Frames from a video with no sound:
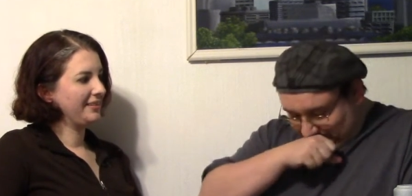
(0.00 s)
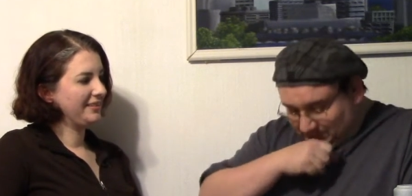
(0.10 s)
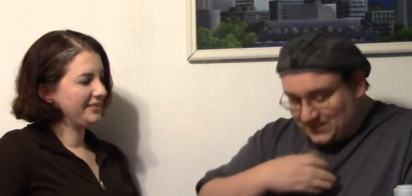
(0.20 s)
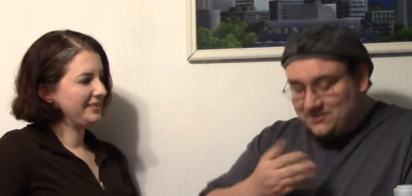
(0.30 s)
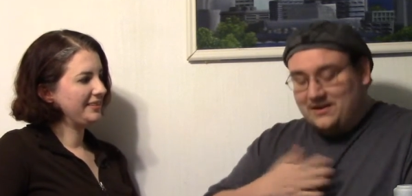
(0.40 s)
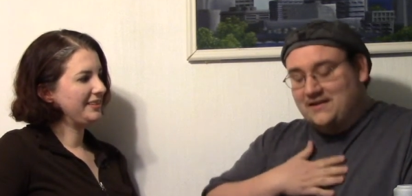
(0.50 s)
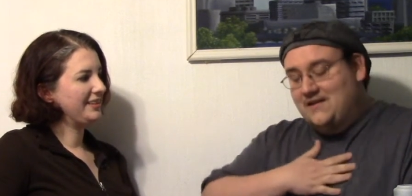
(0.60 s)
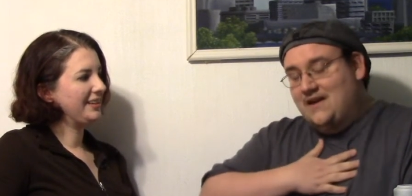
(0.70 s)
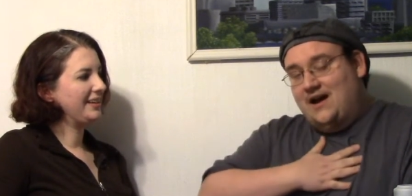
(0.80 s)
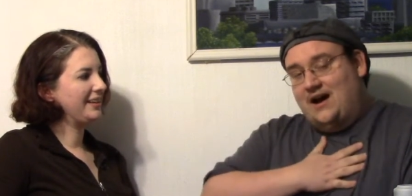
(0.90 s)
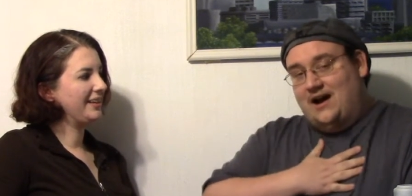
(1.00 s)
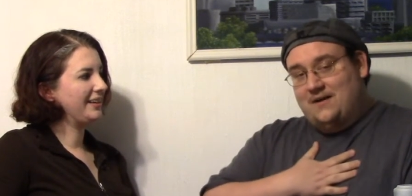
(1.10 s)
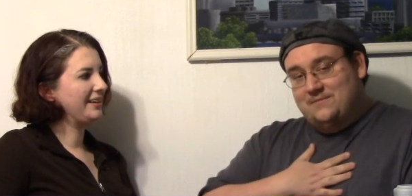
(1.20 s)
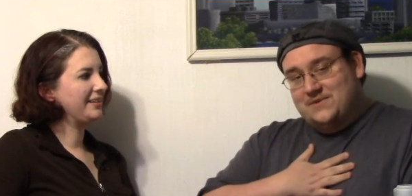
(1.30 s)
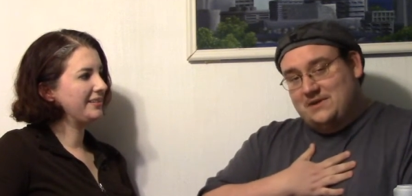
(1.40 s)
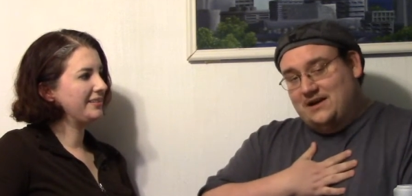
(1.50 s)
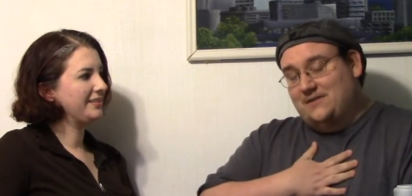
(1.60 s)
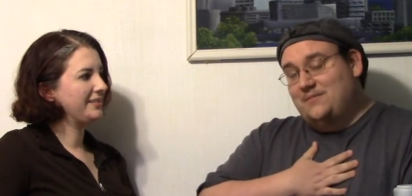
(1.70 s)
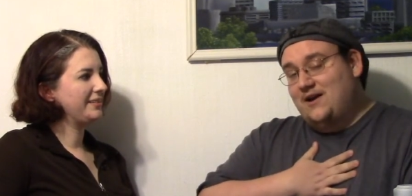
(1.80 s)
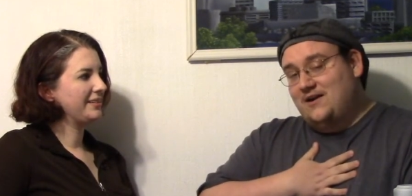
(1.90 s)
Speaker 1: excuse me, I'm
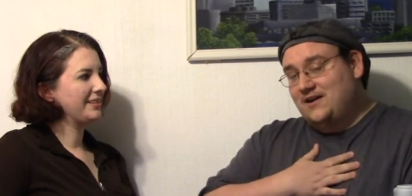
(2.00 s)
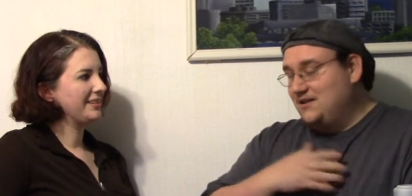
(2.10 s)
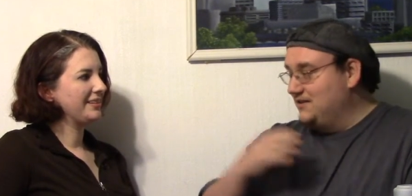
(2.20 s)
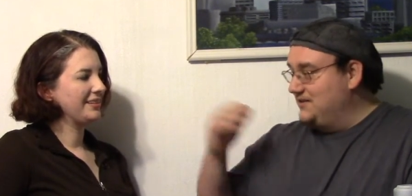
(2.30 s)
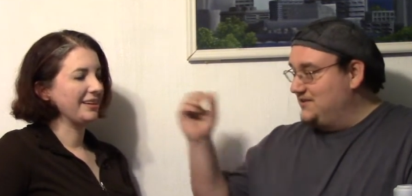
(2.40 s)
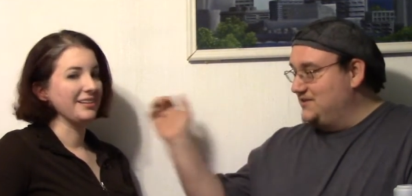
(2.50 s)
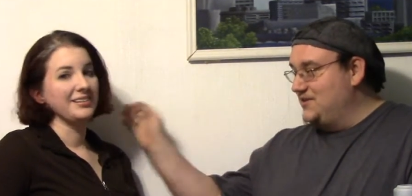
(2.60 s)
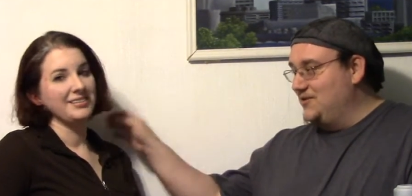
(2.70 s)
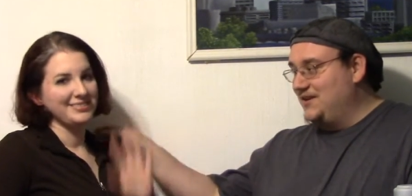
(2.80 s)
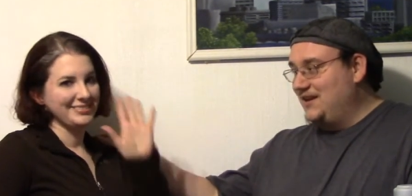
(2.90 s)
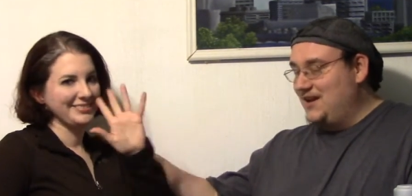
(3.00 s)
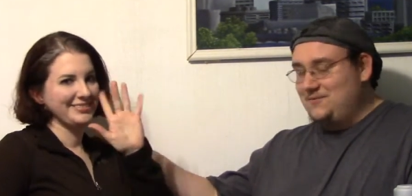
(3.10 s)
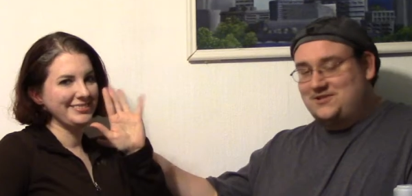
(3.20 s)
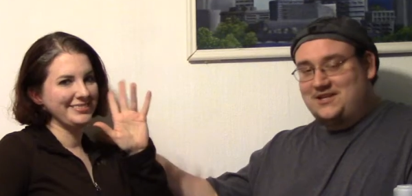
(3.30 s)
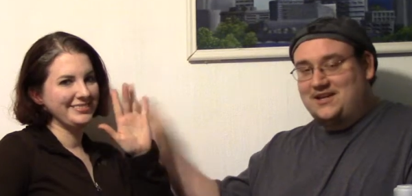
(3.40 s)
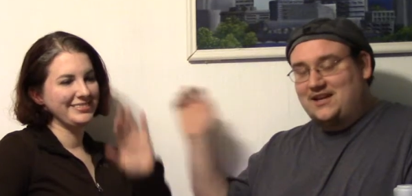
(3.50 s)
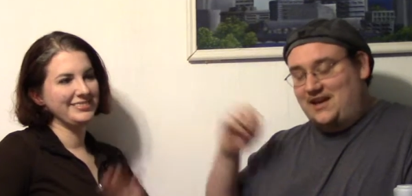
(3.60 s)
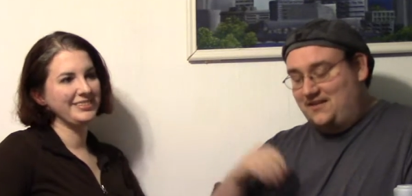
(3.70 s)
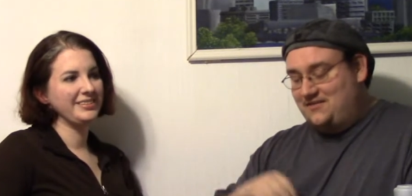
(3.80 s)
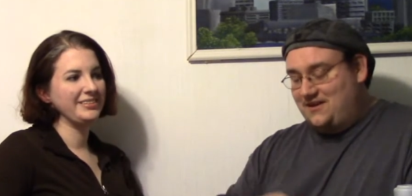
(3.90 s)
I'm Merrick. This is Token Gamer Chick,
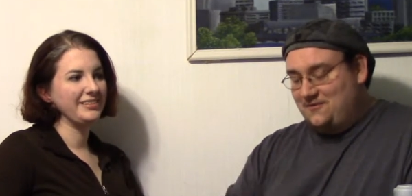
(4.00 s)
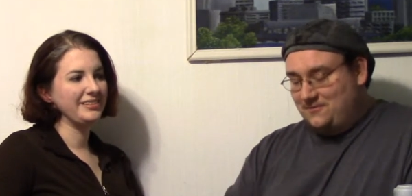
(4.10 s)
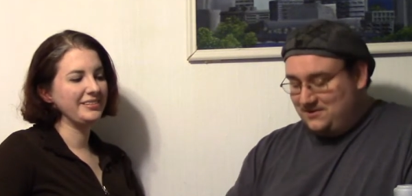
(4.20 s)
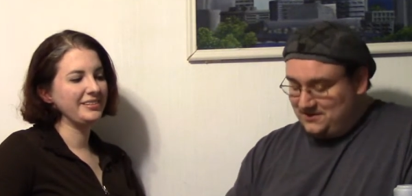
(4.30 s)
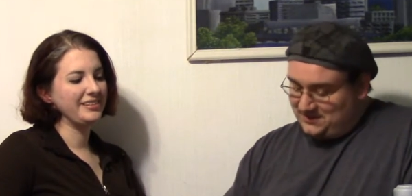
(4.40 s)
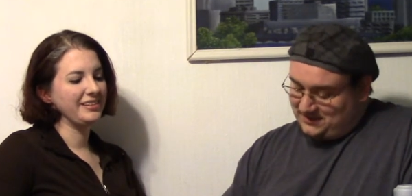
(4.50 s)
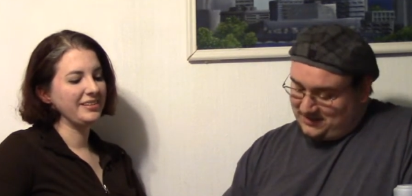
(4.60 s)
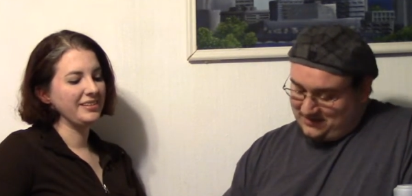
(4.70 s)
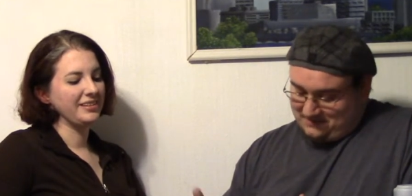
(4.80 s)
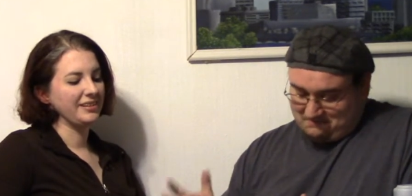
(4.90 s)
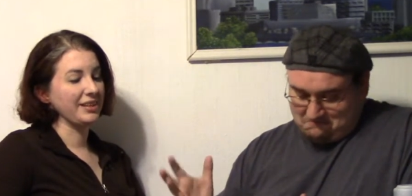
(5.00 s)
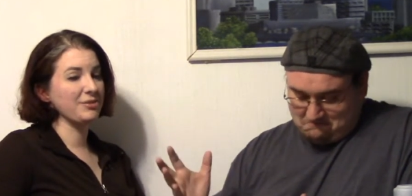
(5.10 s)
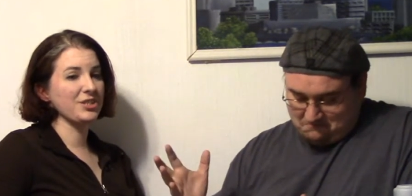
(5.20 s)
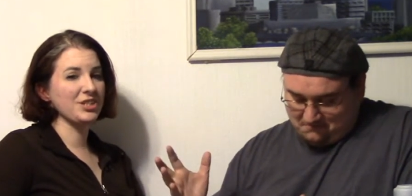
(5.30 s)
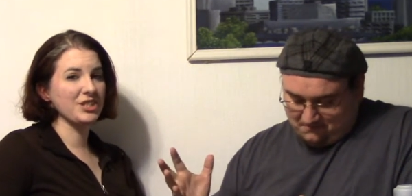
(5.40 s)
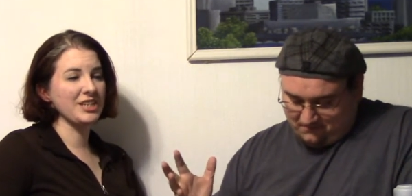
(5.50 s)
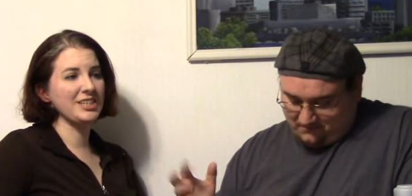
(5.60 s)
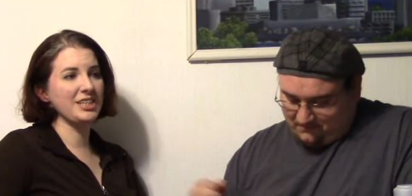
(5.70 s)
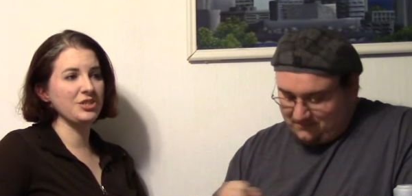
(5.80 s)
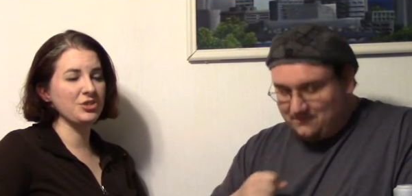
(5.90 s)
and that was.
Speaker 2: That was our
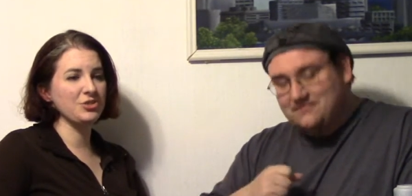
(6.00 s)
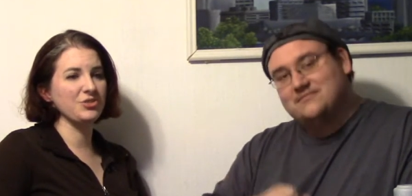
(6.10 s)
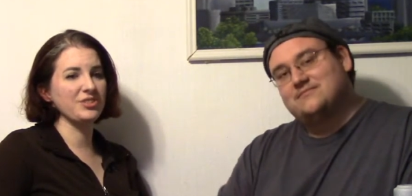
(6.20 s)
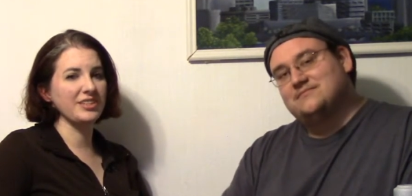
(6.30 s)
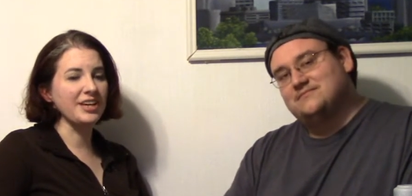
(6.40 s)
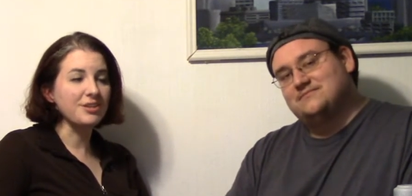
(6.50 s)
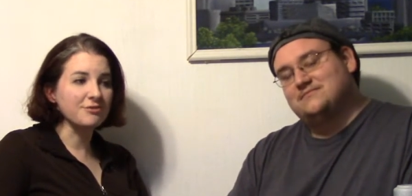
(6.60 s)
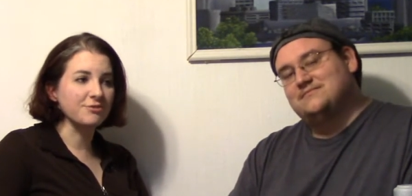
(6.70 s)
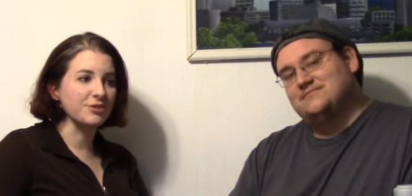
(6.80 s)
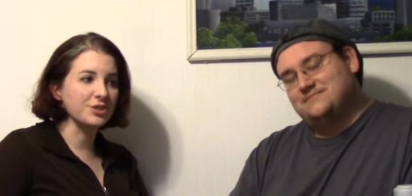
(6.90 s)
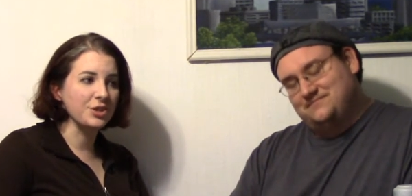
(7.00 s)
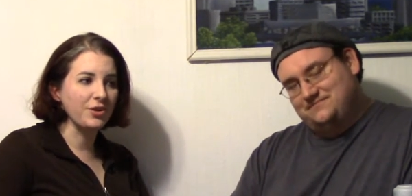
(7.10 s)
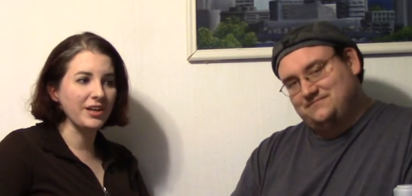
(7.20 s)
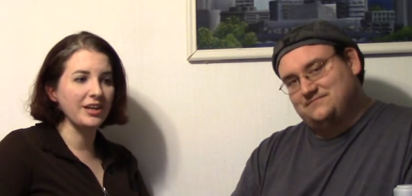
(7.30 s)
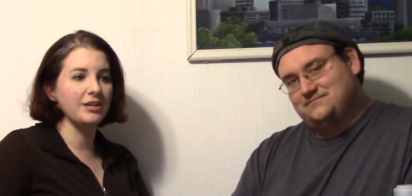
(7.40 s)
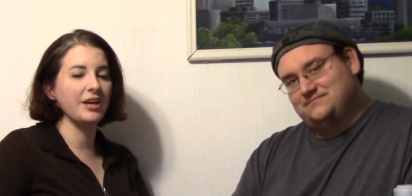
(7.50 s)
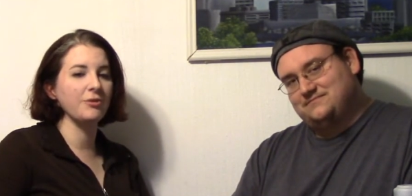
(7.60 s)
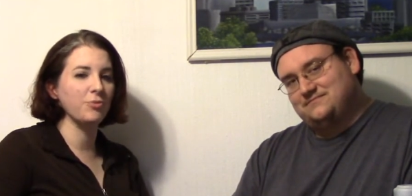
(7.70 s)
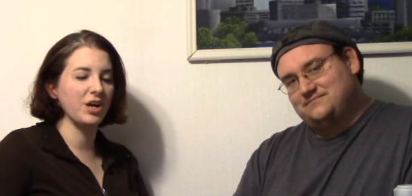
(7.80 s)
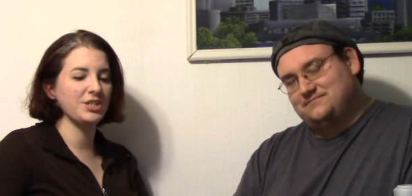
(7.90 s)
Sunday news. Thank you for tuning in
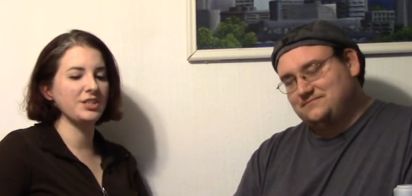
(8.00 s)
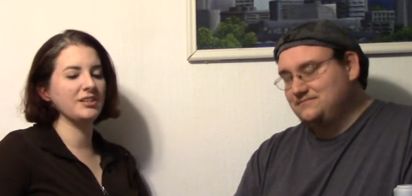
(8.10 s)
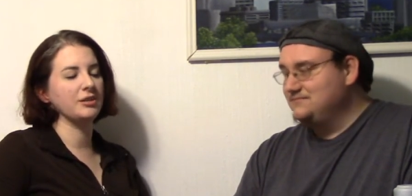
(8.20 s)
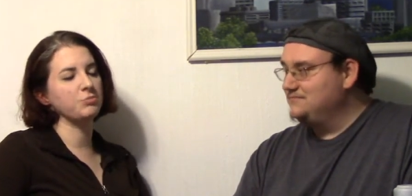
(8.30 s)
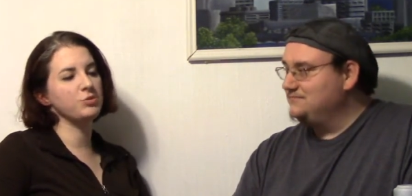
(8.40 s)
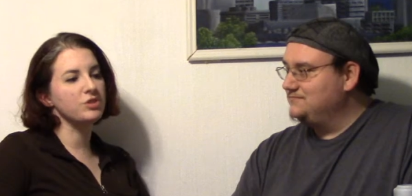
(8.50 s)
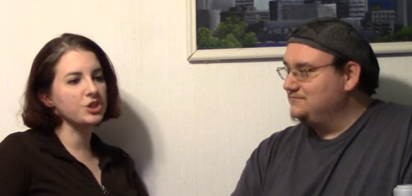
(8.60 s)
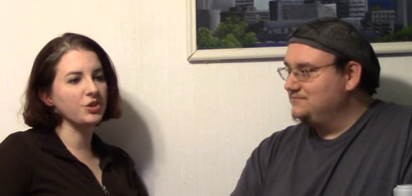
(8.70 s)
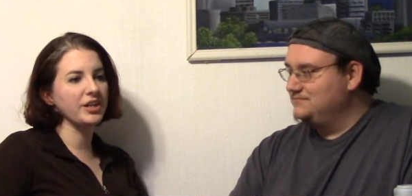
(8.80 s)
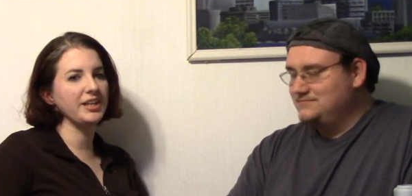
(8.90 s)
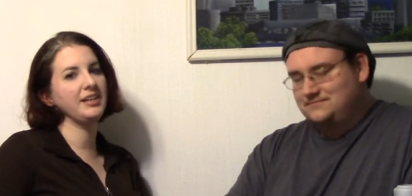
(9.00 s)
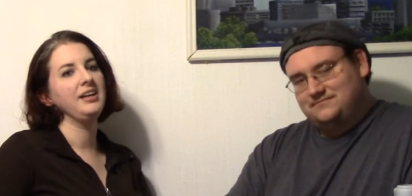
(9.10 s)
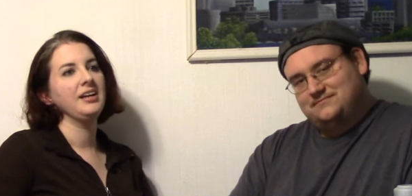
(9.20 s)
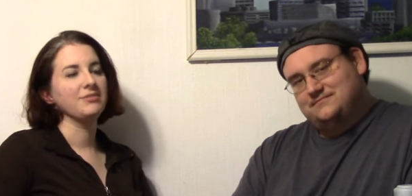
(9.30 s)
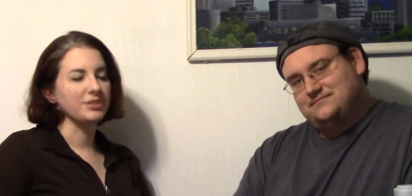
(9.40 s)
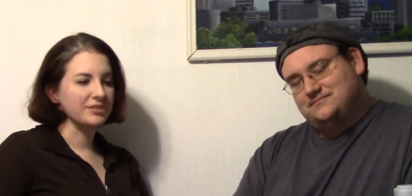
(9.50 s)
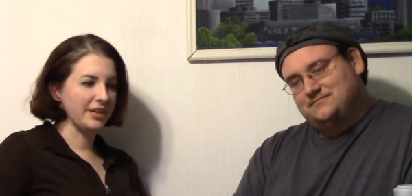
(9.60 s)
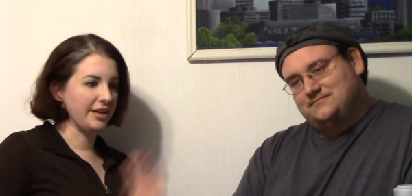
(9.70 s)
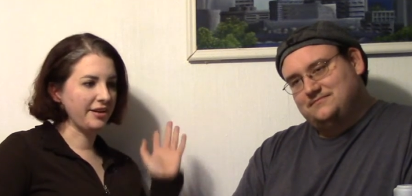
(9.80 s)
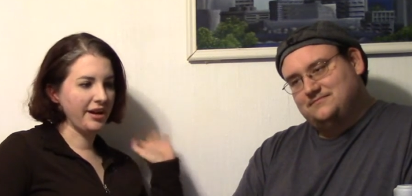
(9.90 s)
and watching. I hope you enjoyed it.
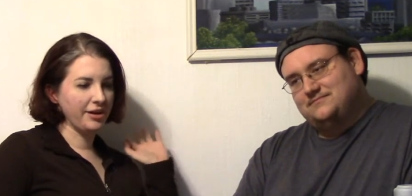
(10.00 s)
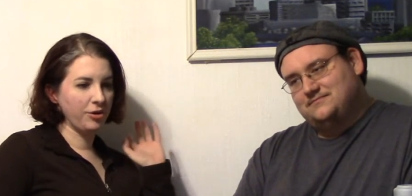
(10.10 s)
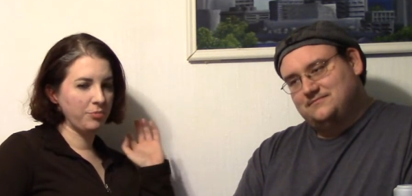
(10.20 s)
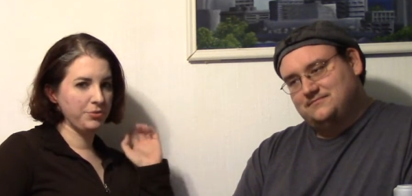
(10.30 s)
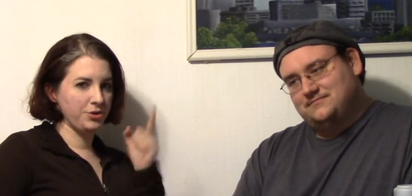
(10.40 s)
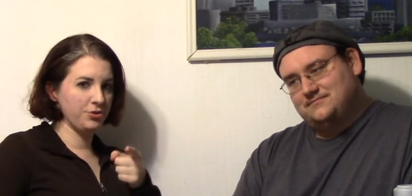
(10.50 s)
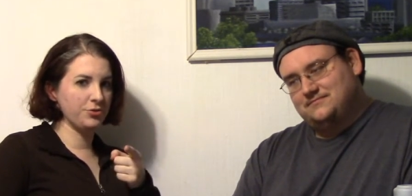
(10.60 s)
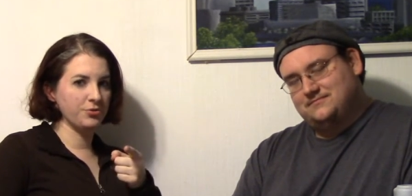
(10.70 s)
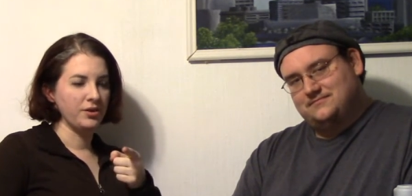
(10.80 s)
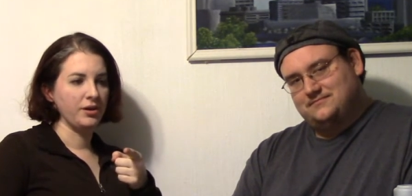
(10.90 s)
And I hope you